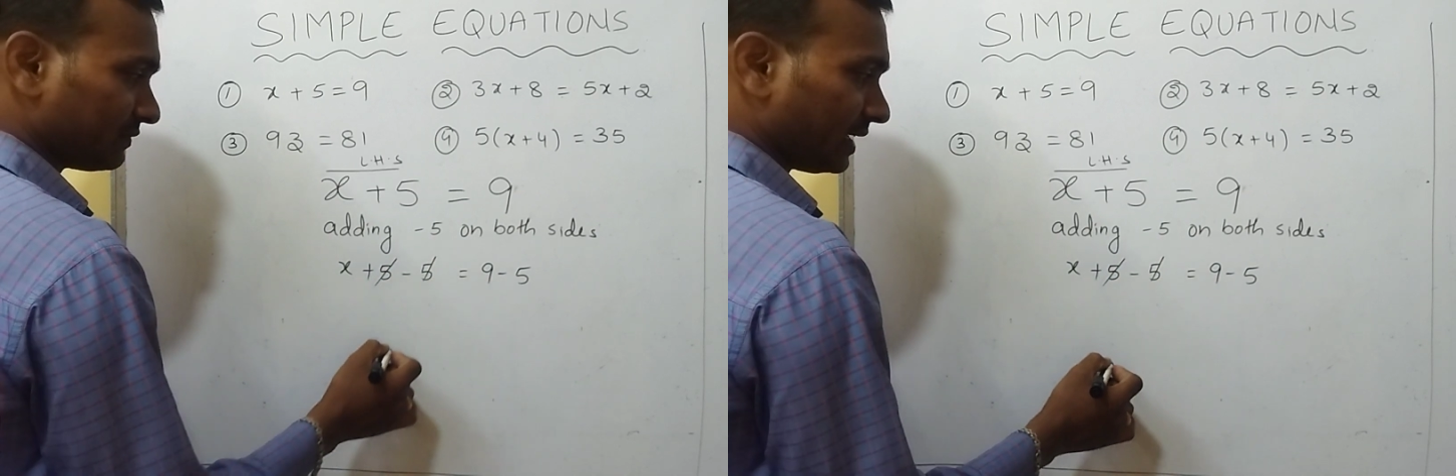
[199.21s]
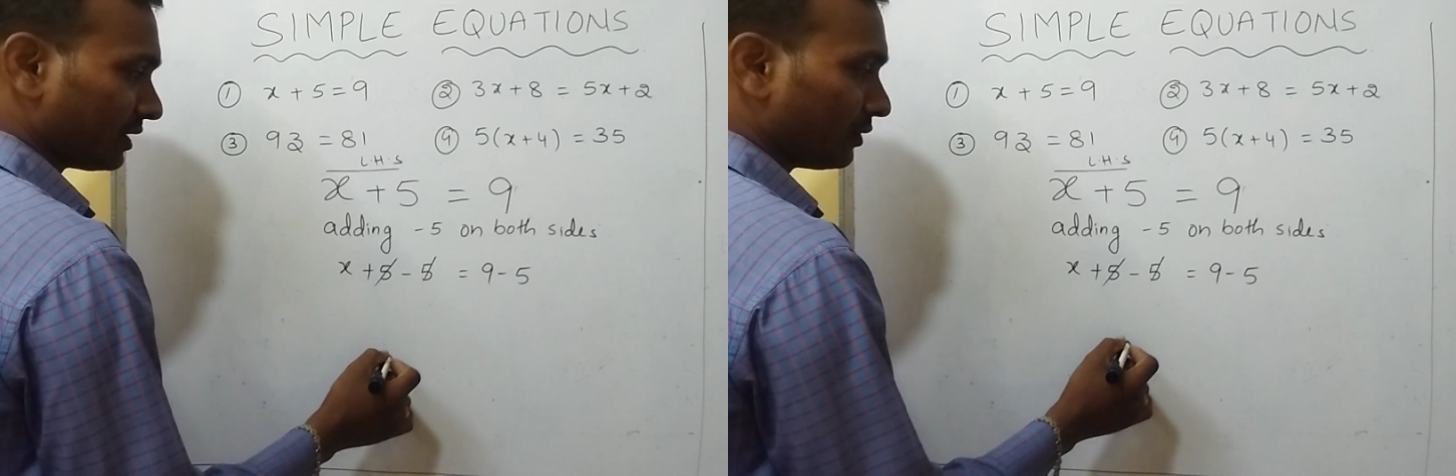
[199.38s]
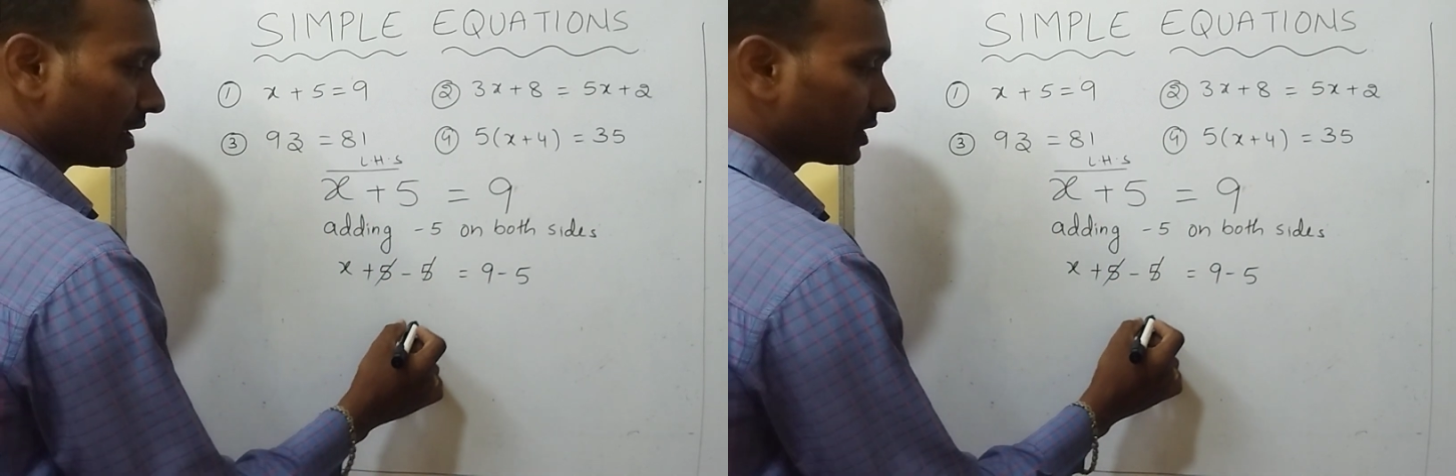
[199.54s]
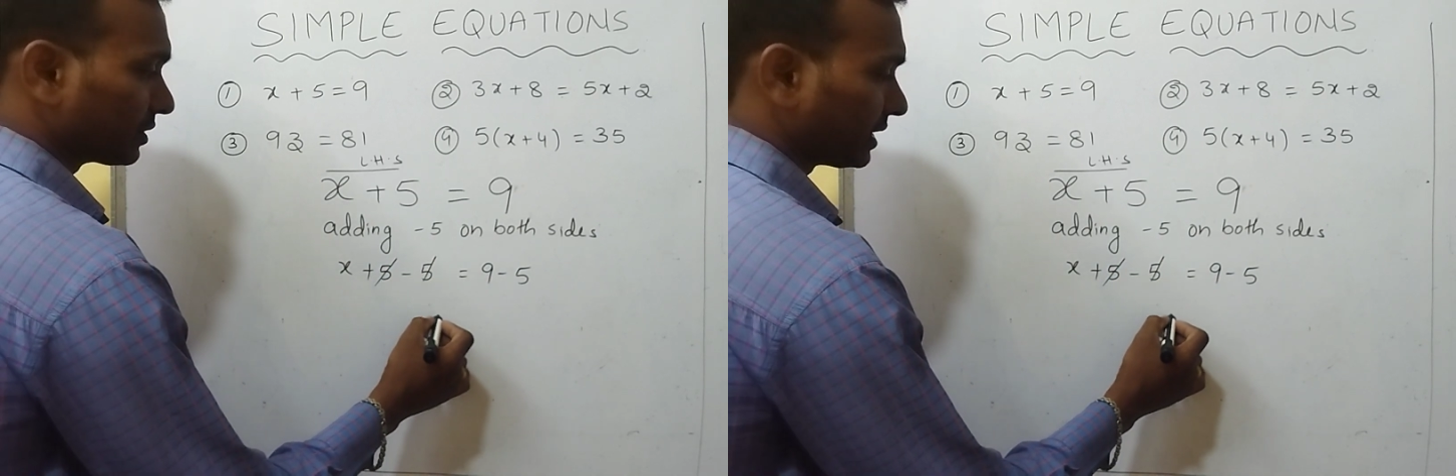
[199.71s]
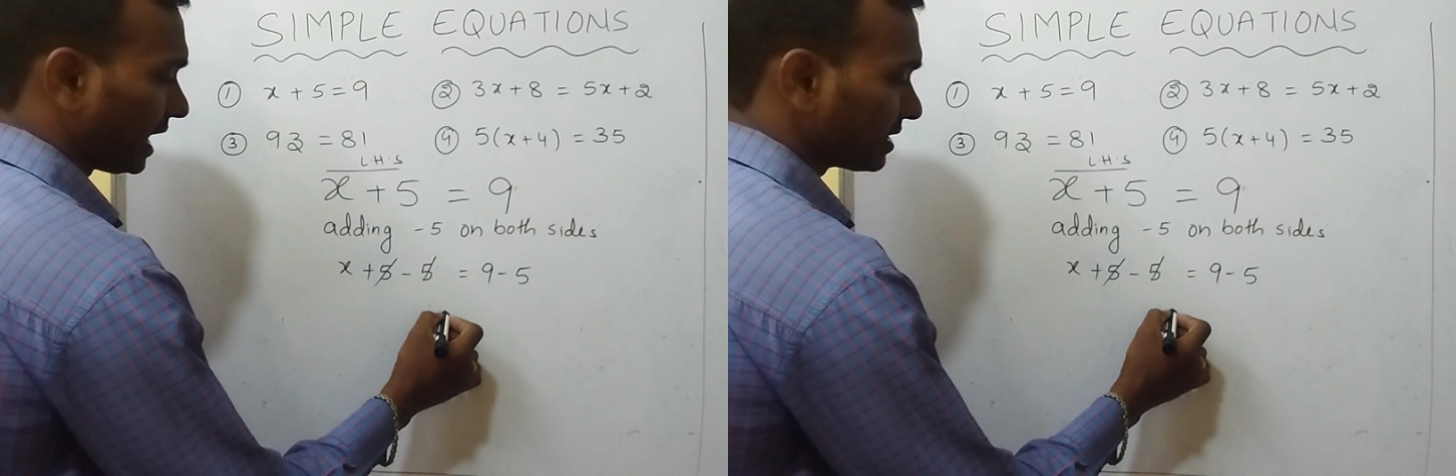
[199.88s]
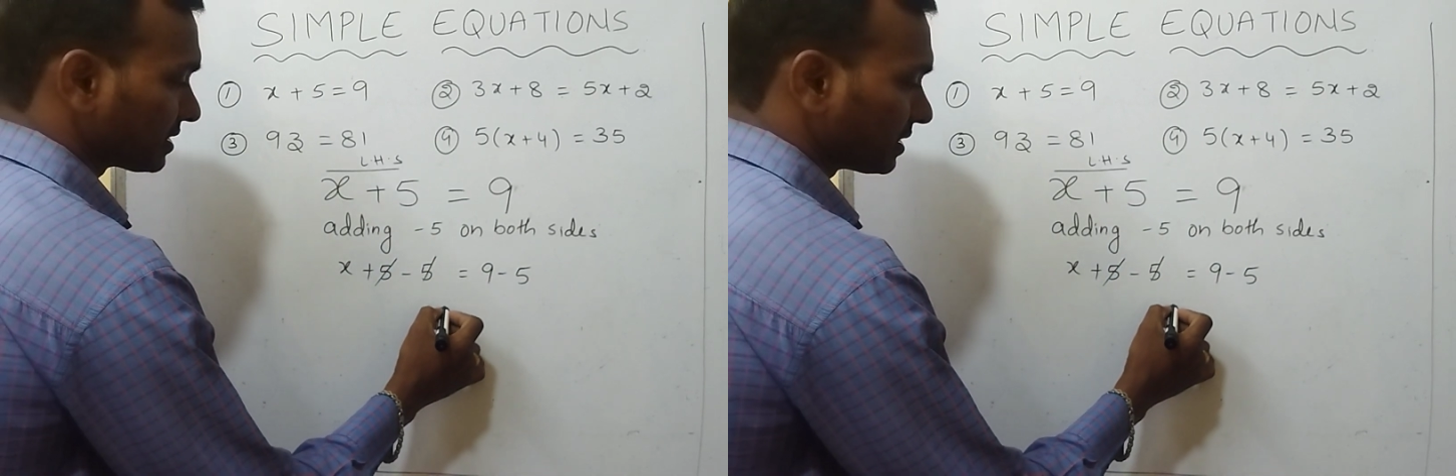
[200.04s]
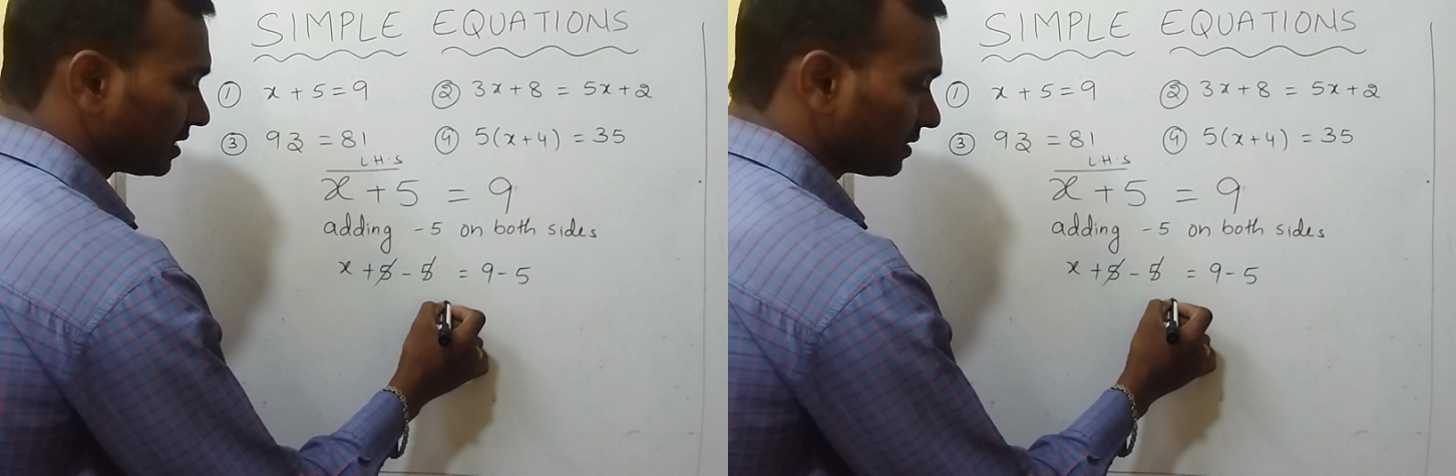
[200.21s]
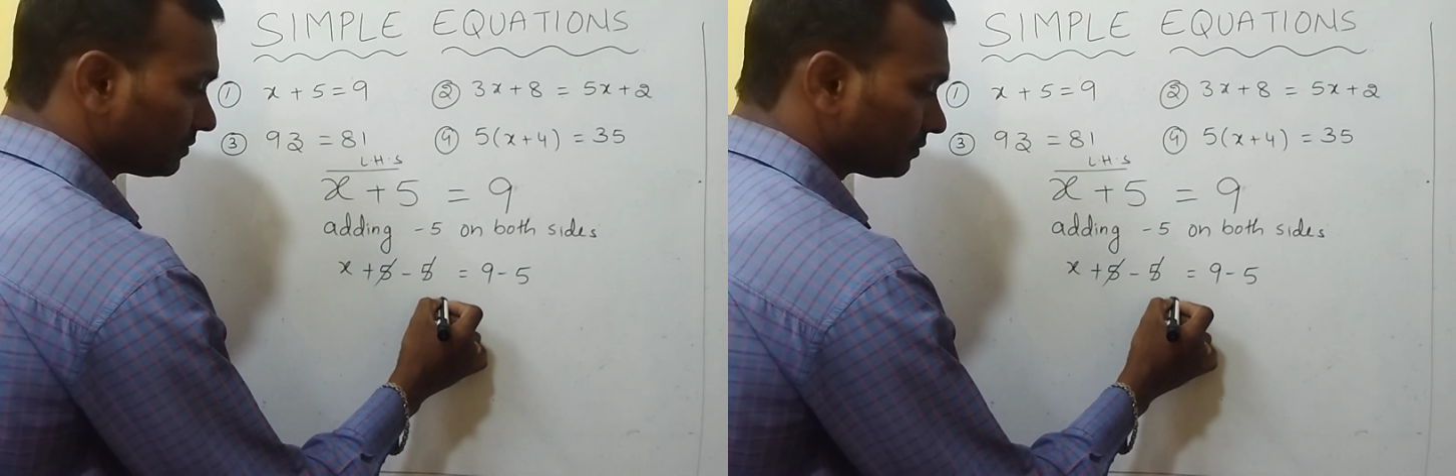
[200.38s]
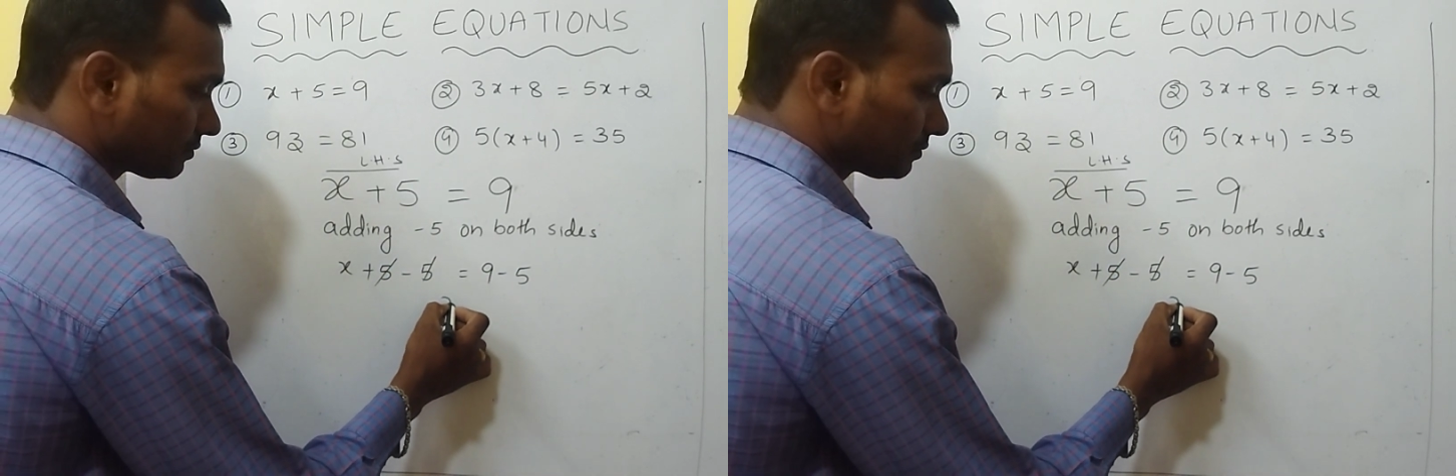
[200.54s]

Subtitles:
5 going to cancel.